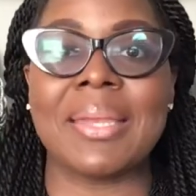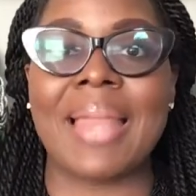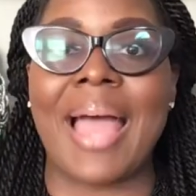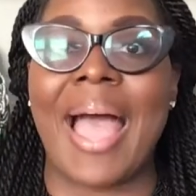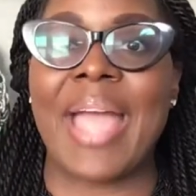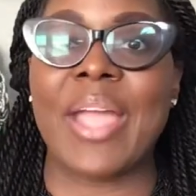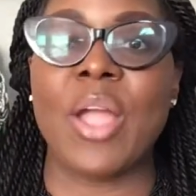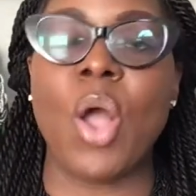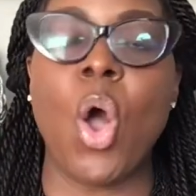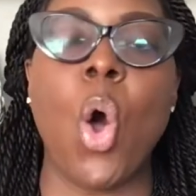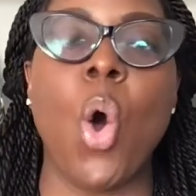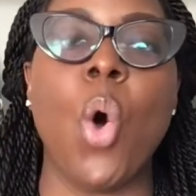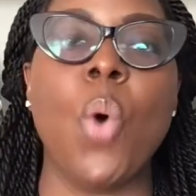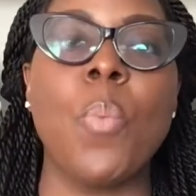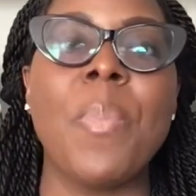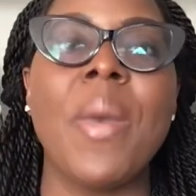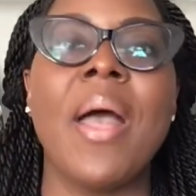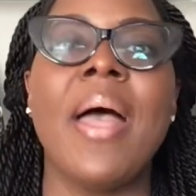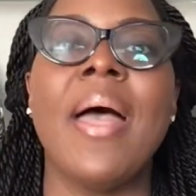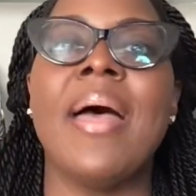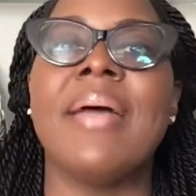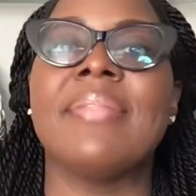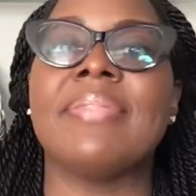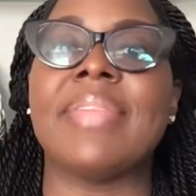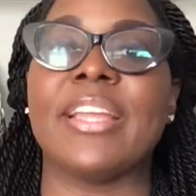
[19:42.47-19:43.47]
I hope
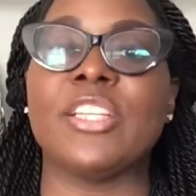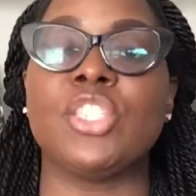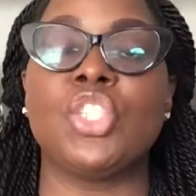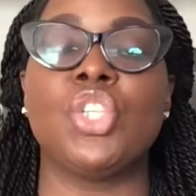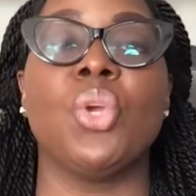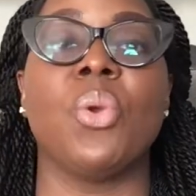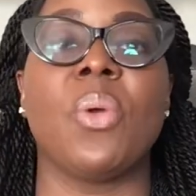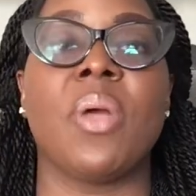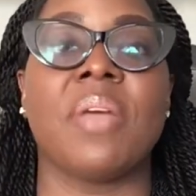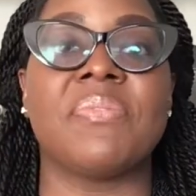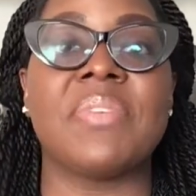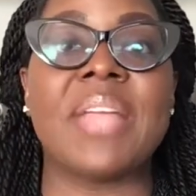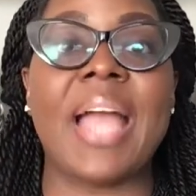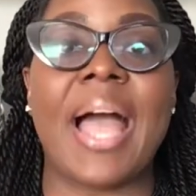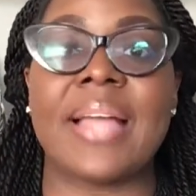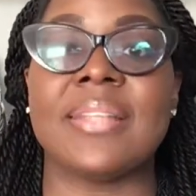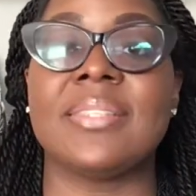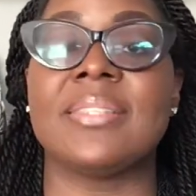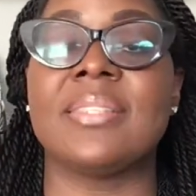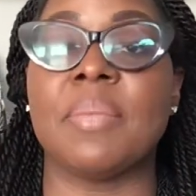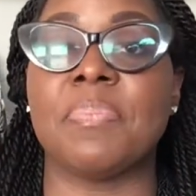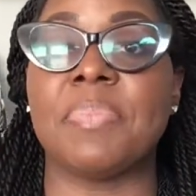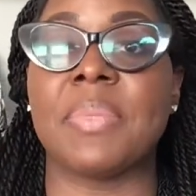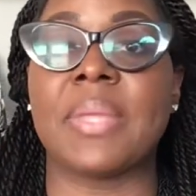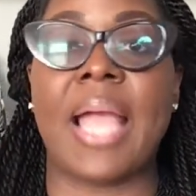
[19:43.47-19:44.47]
that you have got
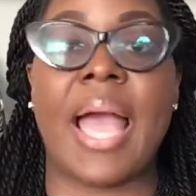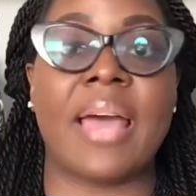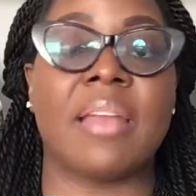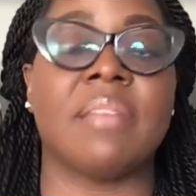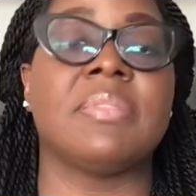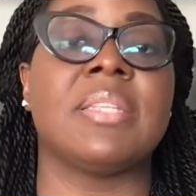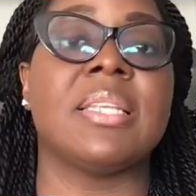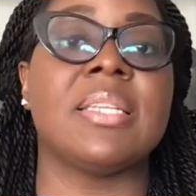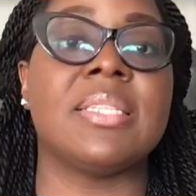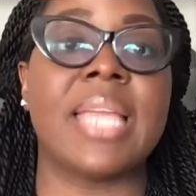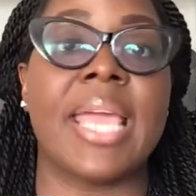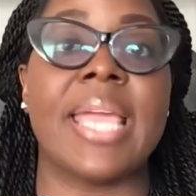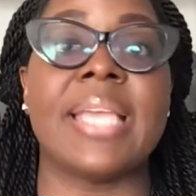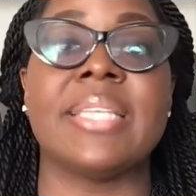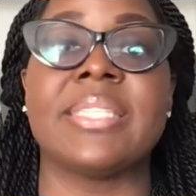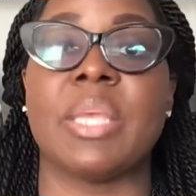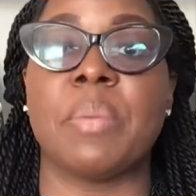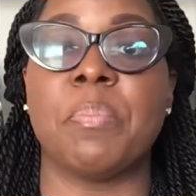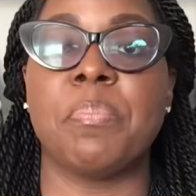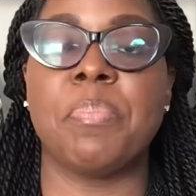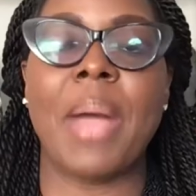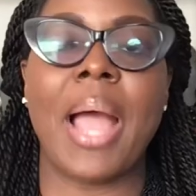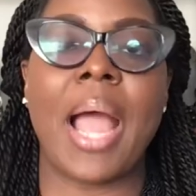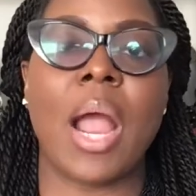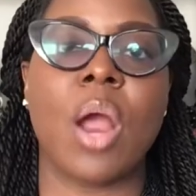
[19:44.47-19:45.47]
something out of today's
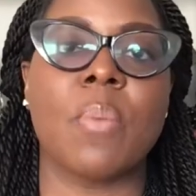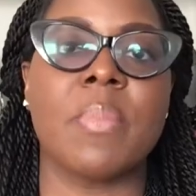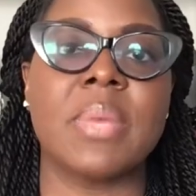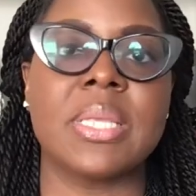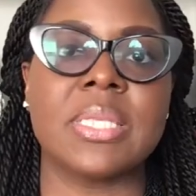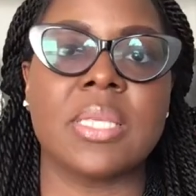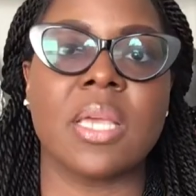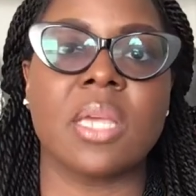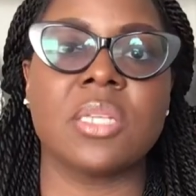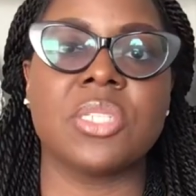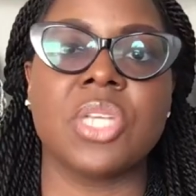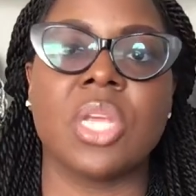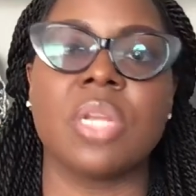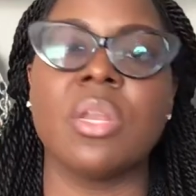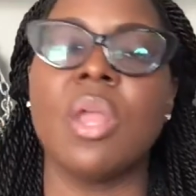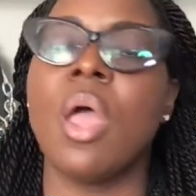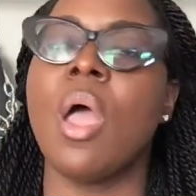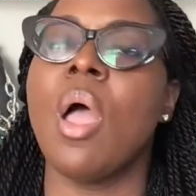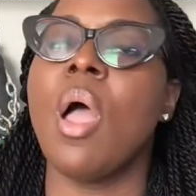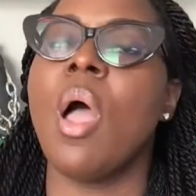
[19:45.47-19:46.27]
empowerment session.